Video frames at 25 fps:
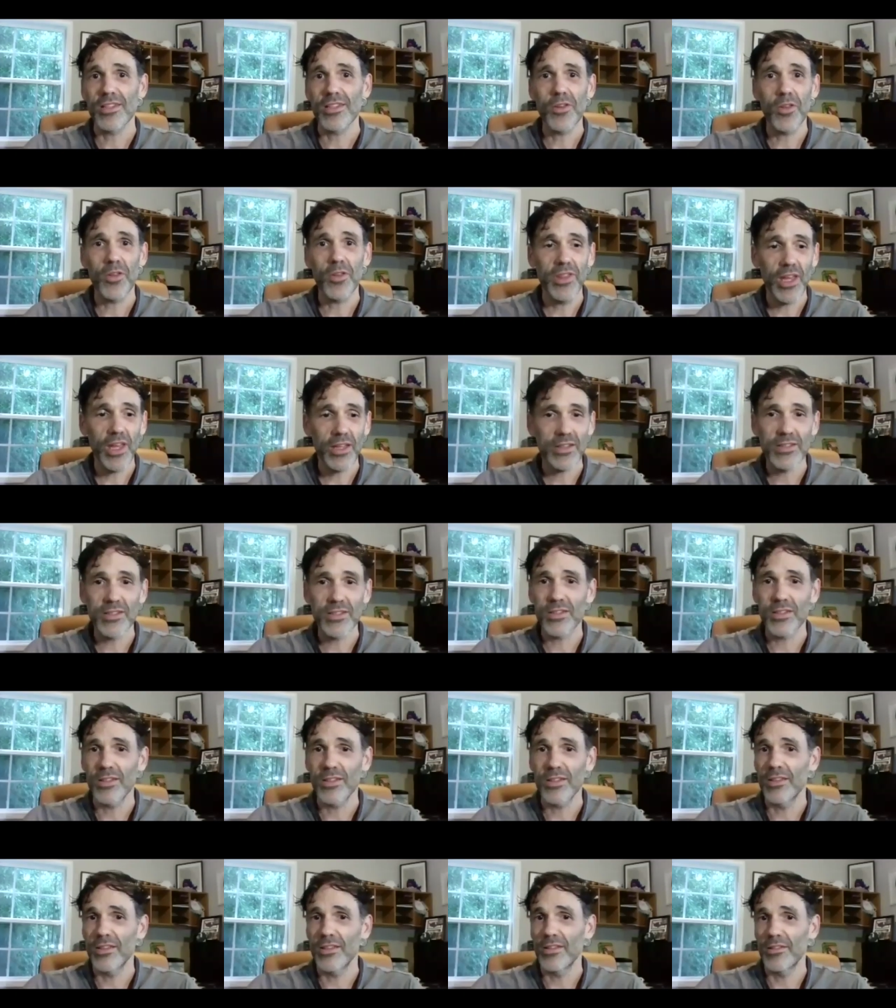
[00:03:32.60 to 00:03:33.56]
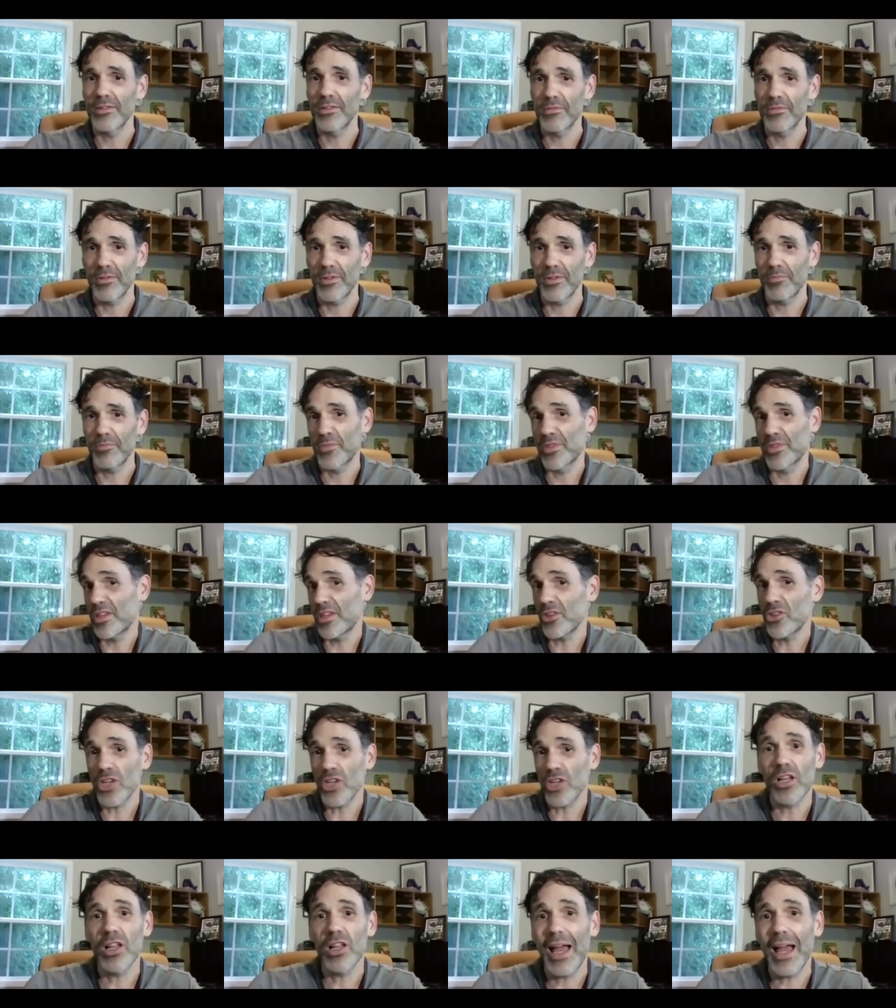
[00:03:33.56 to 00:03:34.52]
that's such
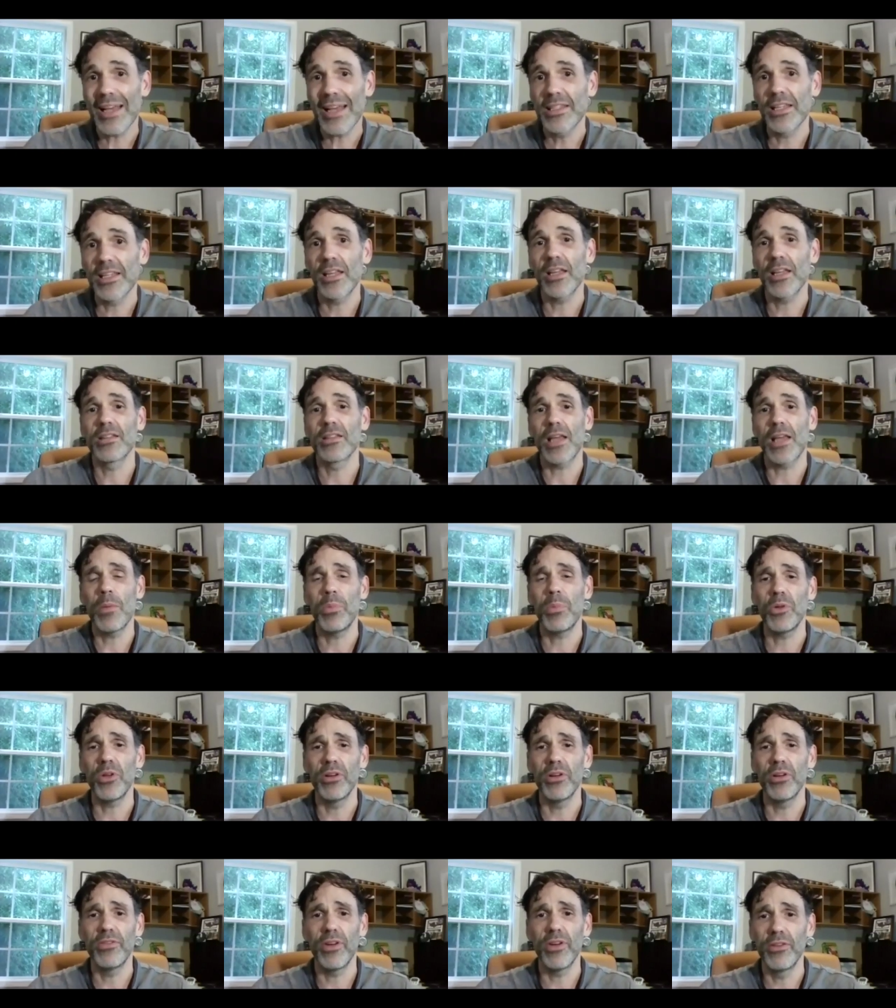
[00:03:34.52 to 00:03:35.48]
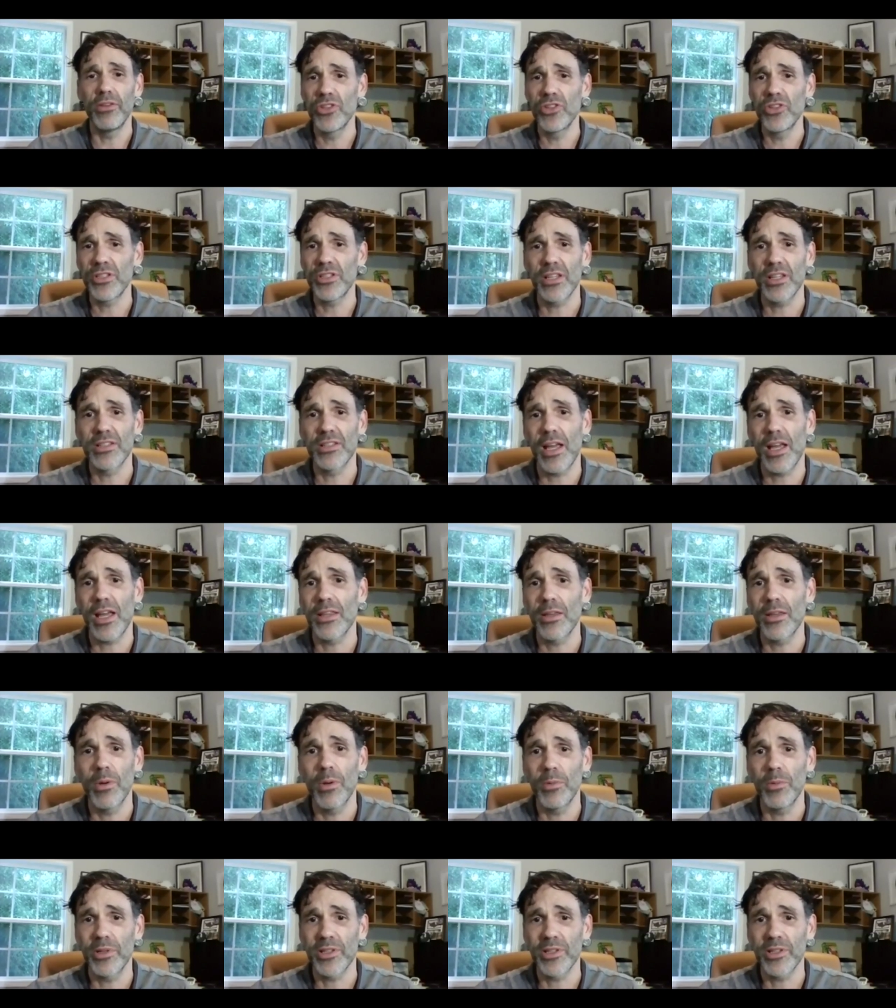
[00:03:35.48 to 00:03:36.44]
a classic example of just exactly
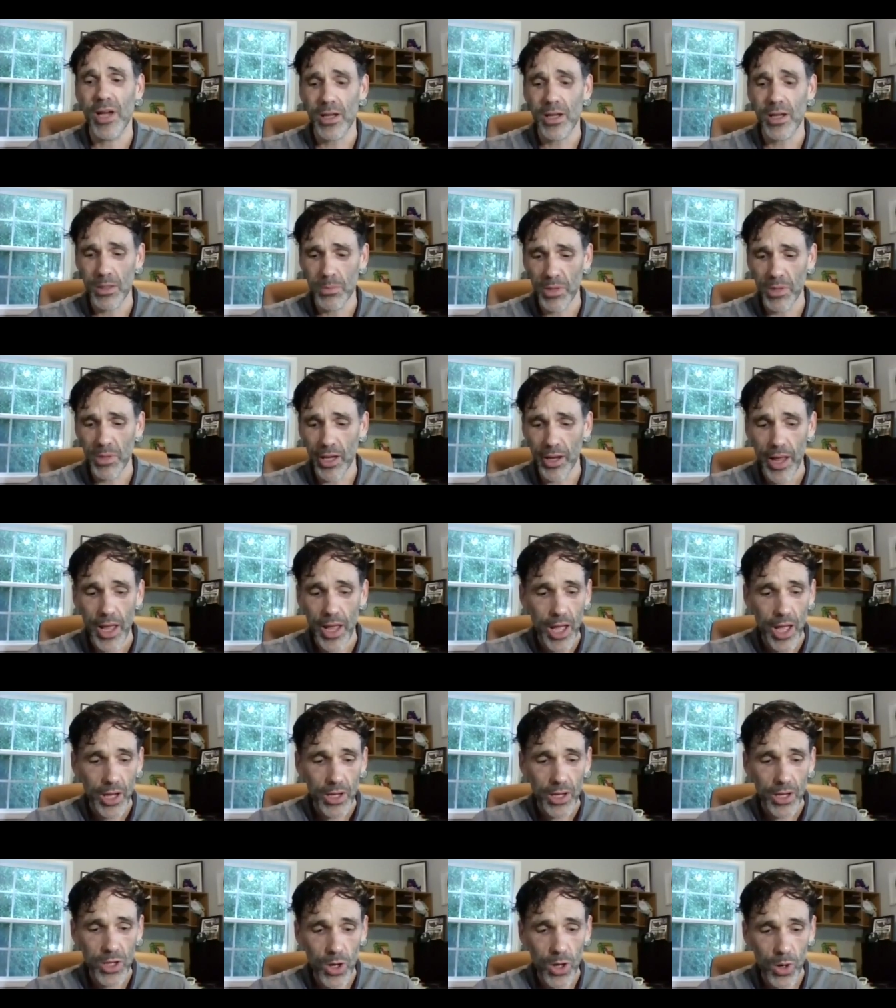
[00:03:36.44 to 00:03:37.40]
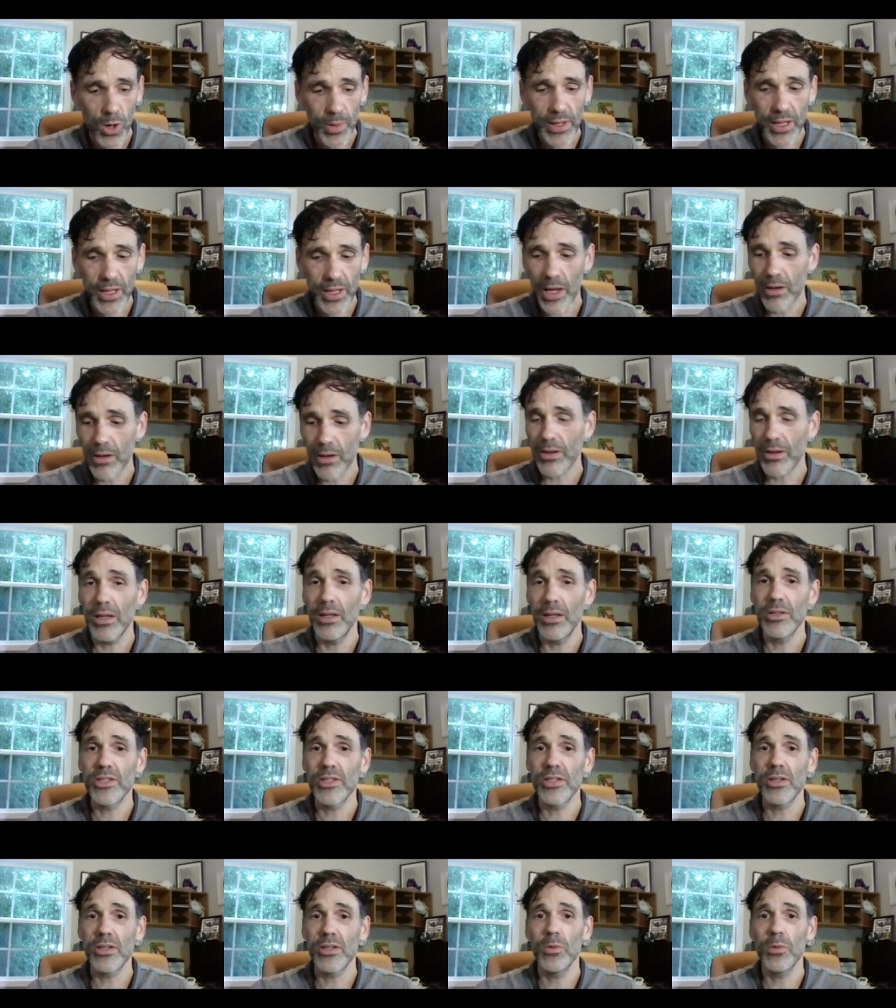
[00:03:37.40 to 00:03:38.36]
what we're talking about, going out
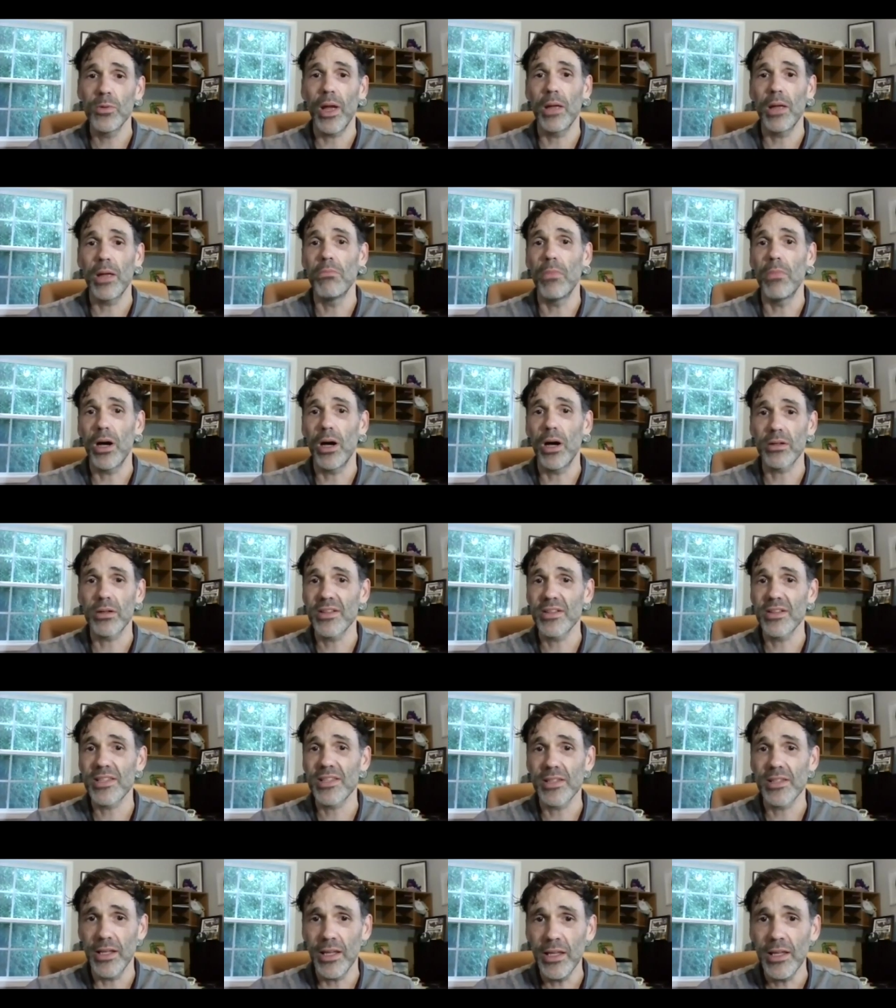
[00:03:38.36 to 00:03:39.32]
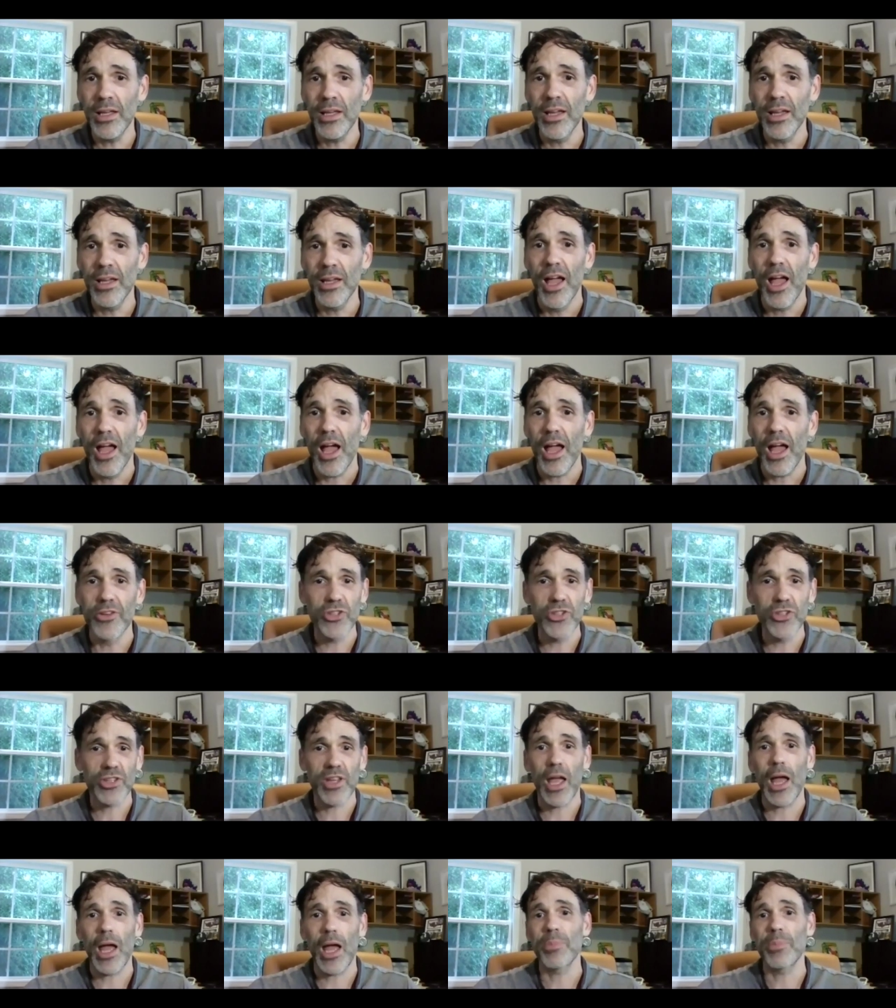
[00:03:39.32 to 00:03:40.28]
into a modern city and
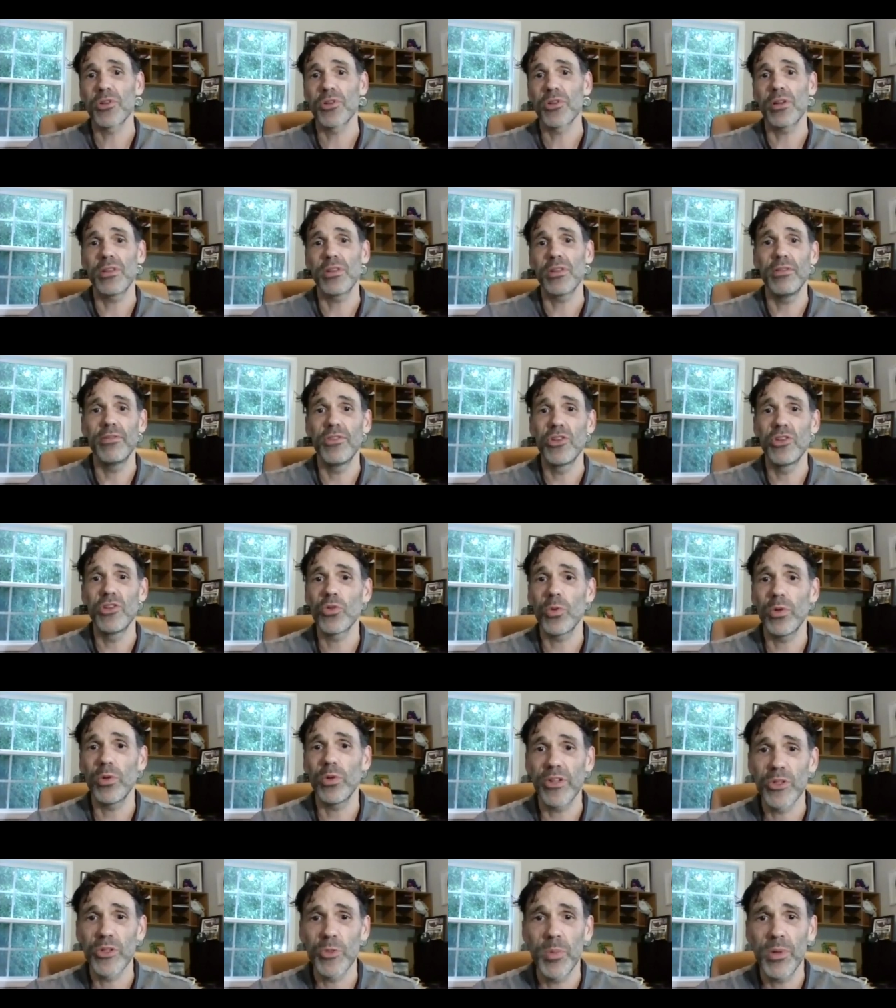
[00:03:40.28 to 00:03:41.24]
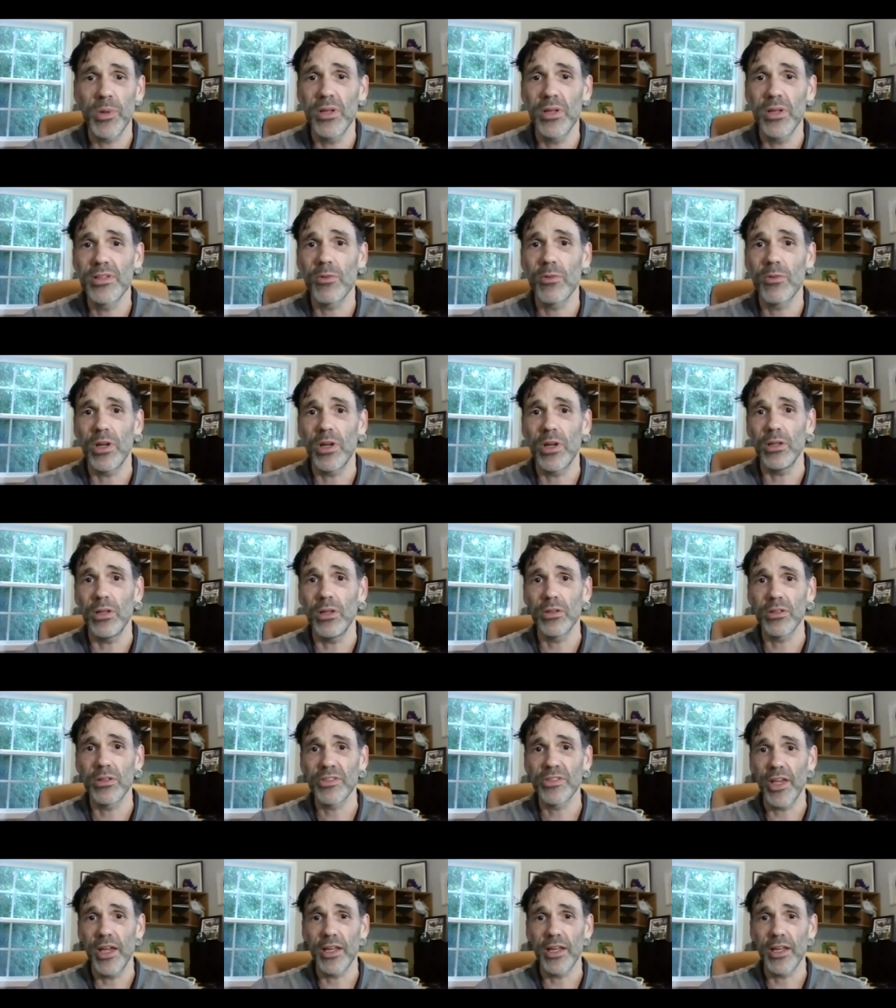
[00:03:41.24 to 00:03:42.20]
just capturing the visual experience of what it
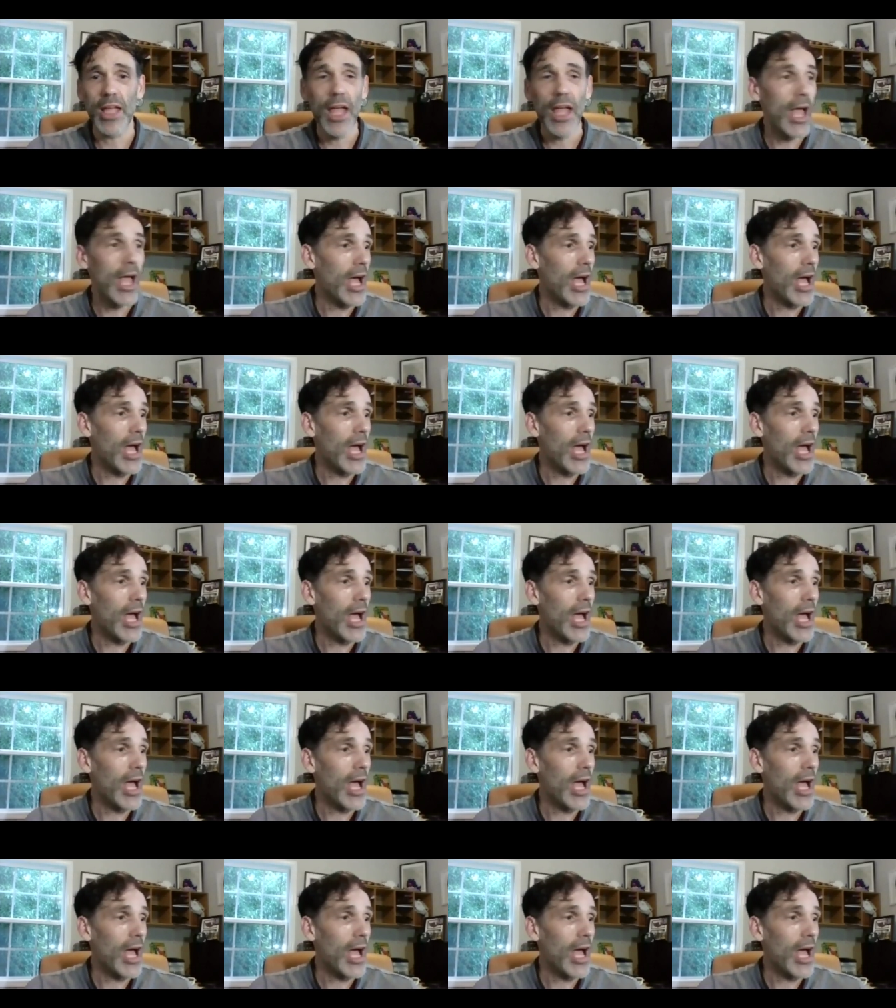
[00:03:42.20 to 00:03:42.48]
looks like.